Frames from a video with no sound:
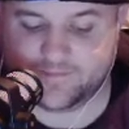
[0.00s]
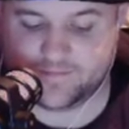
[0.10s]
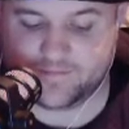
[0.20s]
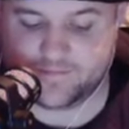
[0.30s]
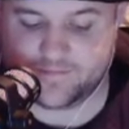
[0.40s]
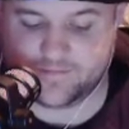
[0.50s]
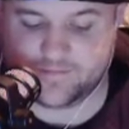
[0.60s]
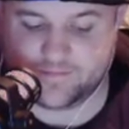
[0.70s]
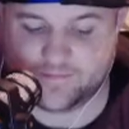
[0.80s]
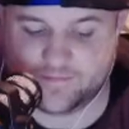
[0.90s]

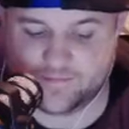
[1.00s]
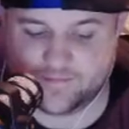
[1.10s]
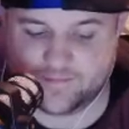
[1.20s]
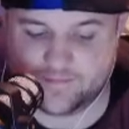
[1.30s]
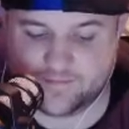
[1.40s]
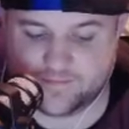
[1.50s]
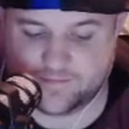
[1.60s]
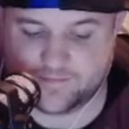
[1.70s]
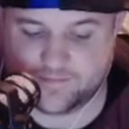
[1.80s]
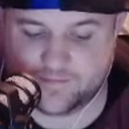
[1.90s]

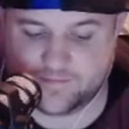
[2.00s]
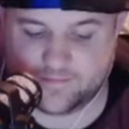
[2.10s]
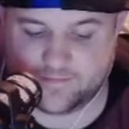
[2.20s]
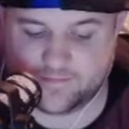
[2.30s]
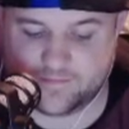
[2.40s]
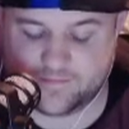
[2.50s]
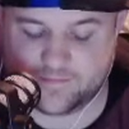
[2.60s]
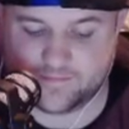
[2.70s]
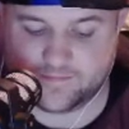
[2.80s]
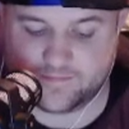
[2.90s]

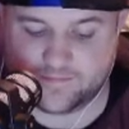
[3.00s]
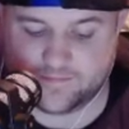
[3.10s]
(not speaking)